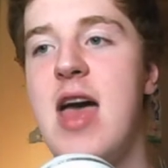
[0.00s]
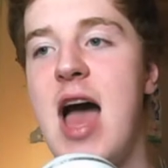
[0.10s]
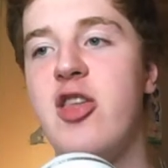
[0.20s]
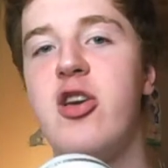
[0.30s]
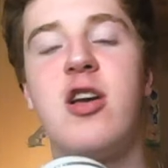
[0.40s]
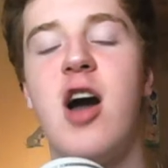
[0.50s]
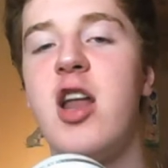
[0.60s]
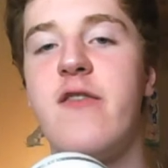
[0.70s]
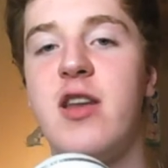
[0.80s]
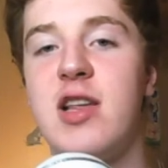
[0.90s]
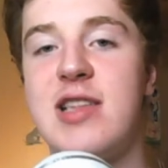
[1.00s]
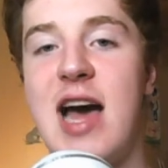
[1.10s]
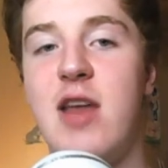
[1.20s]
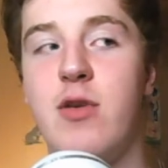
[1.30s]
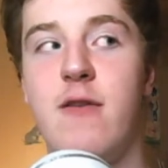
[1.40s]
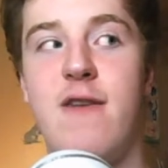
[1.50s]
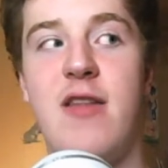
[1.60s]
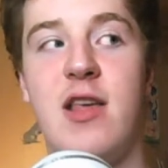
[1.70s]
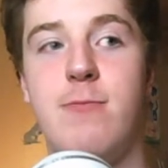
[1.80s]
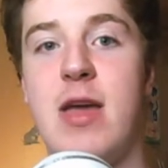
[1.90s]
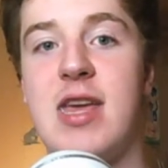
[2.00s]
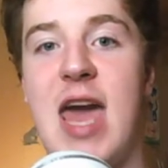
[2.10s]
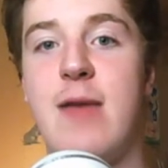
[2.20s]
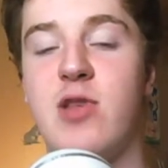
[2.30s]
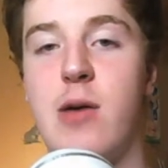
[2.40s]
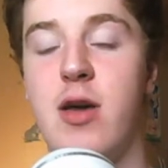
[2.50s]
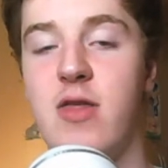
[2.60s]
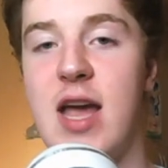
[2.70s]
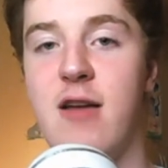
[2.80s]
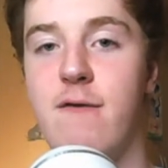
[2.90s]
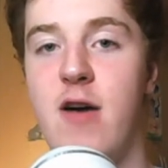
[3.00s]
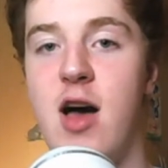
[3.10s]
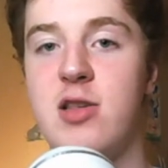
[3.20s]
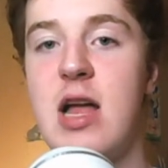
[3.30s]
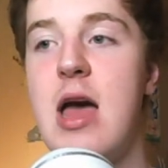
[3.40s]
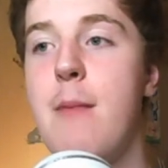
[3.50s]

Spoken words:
And you can kind of understand it with the fact there's been games coming thick and fast.